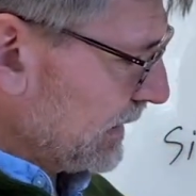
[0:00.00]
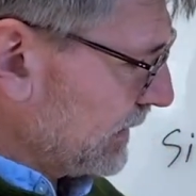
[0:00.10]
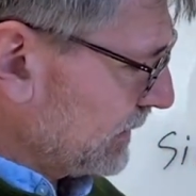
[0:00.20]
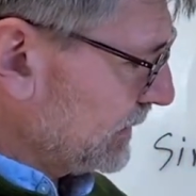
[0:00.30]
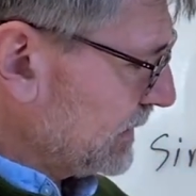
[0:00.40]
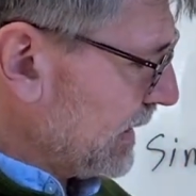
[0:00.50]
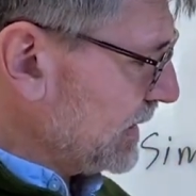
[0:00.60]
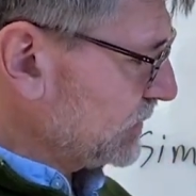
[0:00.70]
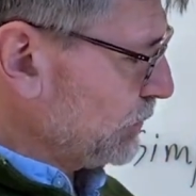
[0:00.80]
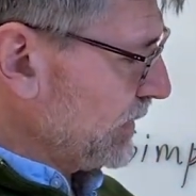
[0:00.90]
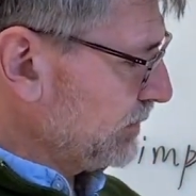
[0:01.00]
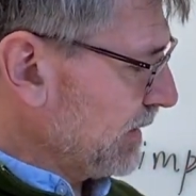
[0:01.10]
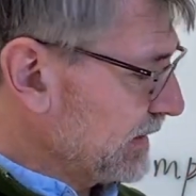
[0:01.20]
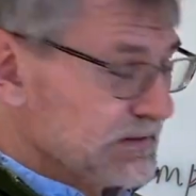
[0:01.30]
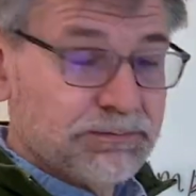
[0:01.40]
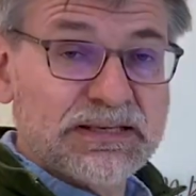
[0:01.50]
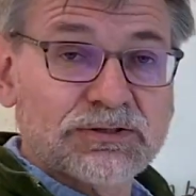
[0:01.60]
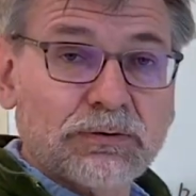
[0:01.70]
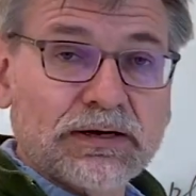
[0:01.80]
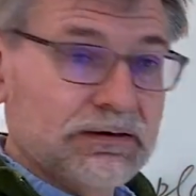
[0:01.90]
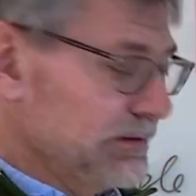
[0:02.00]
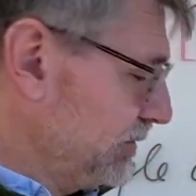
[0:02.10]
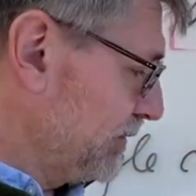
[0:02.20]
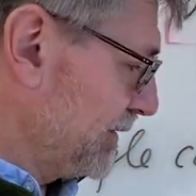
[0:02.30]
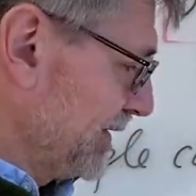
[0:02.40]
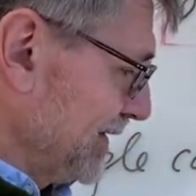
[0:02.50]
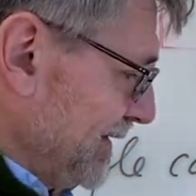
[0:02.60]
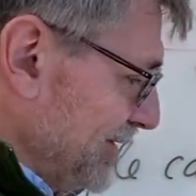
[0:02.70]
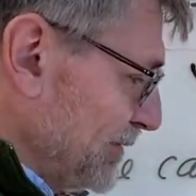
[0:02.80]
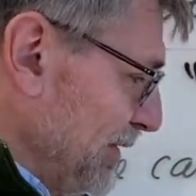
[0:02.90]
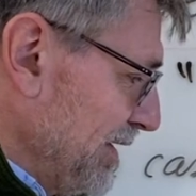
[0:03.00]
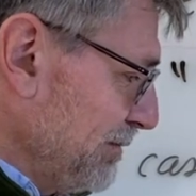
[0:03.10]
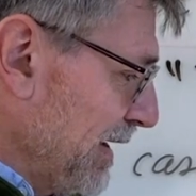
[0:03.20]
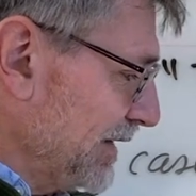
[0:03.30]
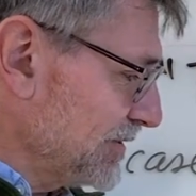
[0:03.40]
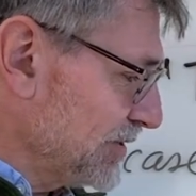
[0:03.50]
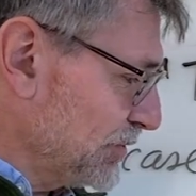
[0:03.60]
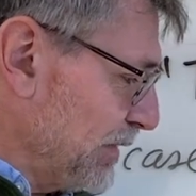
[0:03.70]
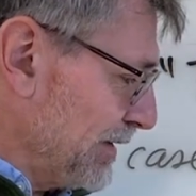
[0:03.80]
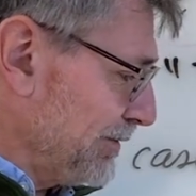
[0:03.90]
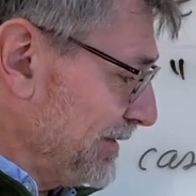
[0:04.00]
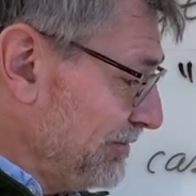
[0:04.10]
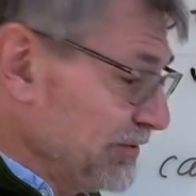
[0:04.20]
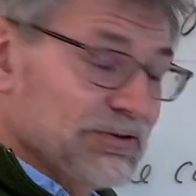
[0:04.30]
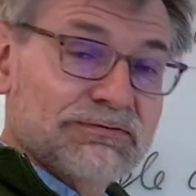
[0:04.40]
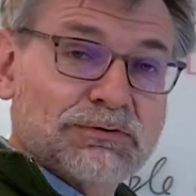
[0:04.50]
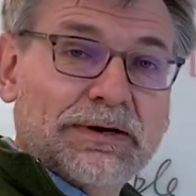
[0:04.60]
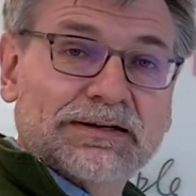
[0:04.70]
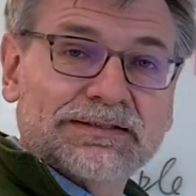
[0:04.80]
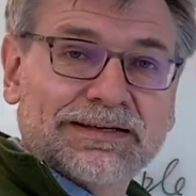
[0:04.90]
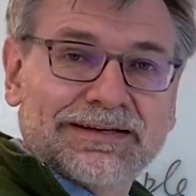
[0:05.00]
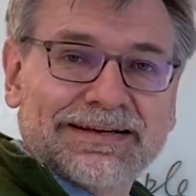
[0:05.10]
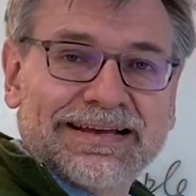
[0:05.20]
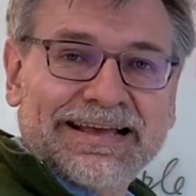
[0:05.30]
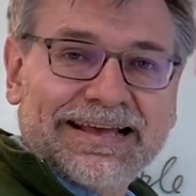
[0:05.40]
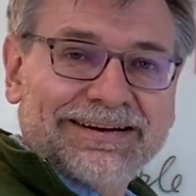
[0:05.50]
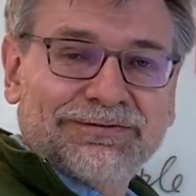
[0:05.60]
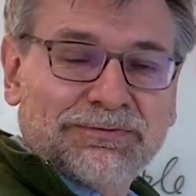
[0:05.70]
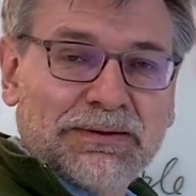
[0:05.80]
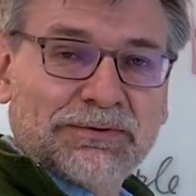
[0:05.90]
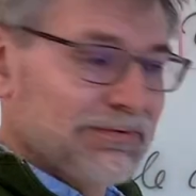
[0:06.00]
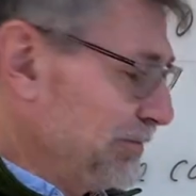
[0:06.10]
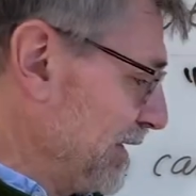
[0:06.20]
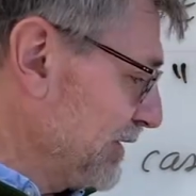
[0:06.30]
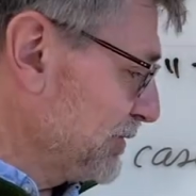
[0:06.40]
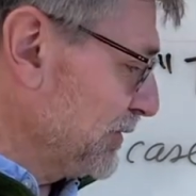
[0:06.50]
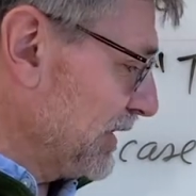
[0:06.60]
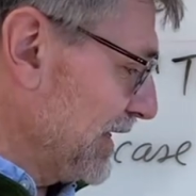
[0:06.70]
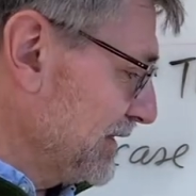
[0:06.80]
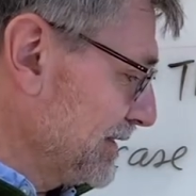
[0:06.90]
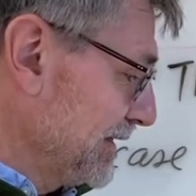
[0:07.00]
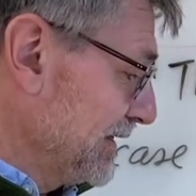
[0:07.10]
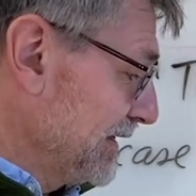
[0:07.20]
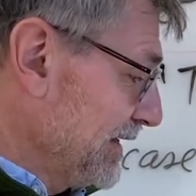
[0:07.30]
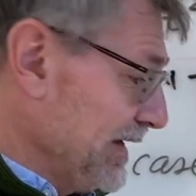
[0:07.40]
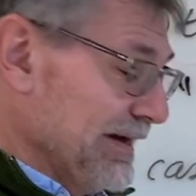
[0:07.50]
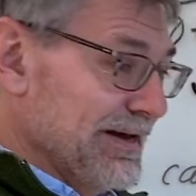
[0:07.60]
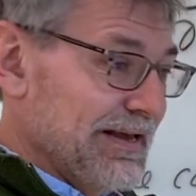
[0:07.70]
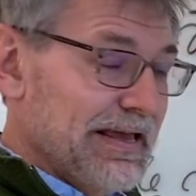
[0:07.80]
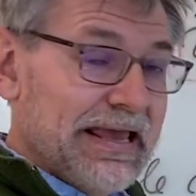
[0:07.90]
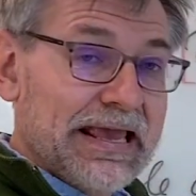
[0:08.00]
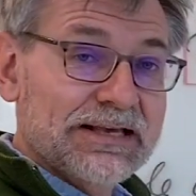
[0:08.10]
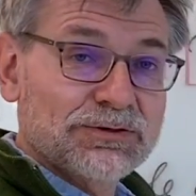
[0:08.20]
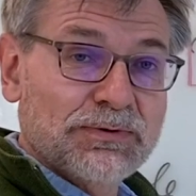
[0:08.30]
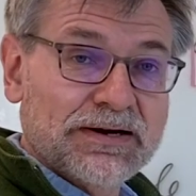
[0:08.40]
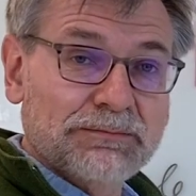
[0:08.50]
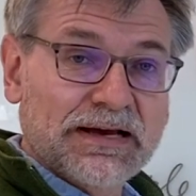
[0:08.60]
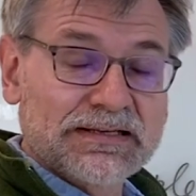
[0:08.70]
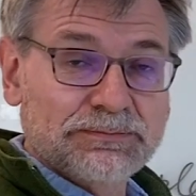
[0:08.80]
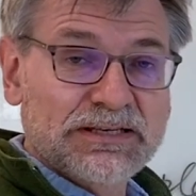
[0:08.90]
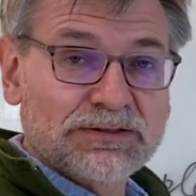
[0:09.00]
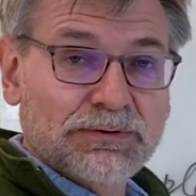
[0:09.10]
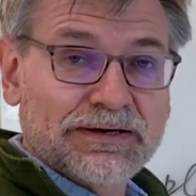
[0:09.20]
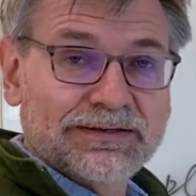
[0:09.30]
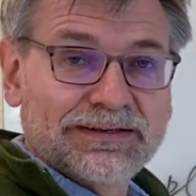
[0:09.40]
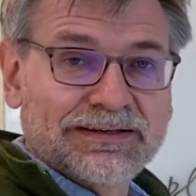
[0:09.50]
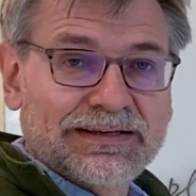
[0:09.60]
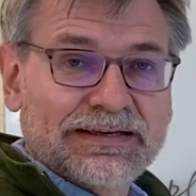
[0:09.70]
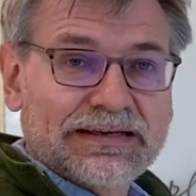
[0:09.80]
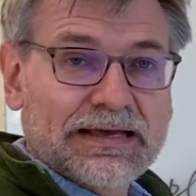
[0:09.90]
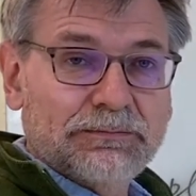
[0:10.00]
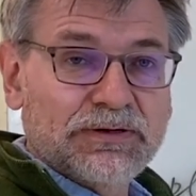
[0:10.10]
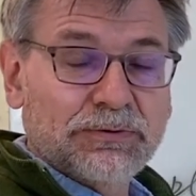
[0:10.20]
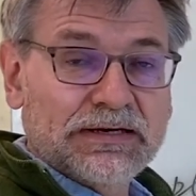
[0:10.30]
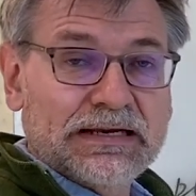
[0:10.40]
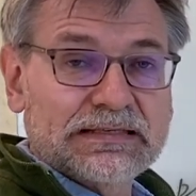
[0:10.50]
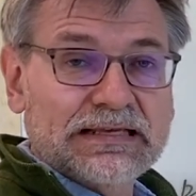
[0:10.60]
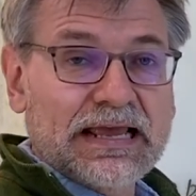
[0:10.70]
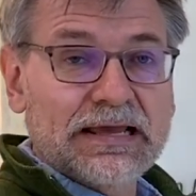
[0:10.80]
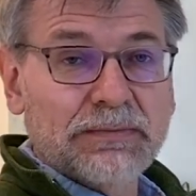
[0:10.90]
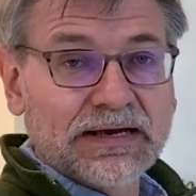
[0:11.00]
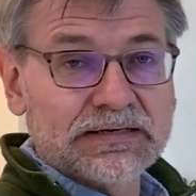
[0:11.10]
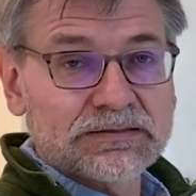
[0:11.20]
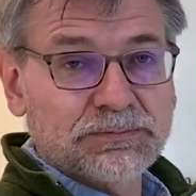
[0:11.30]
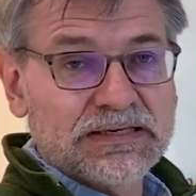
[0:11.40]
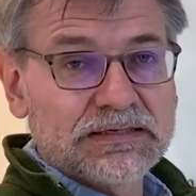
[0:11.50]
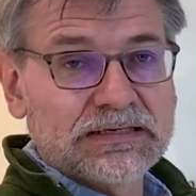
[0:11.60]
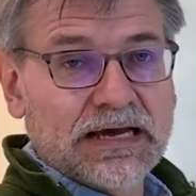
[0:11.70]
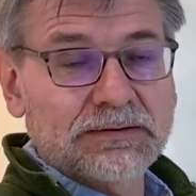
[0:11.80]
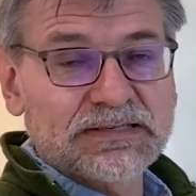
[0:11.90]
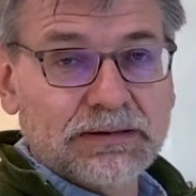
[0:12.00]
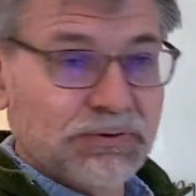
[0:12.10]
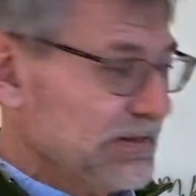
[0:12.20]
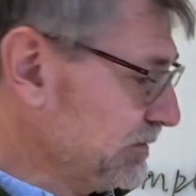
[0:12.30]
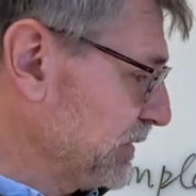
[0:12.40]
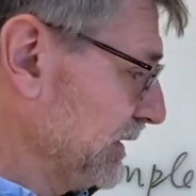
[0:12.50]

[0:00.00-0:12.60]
like a squared minus b squared, or a square minus a square, or a difference of squares. And if you remember from your algebra class, a squared minus b squared can be written as a minus b times a plus b.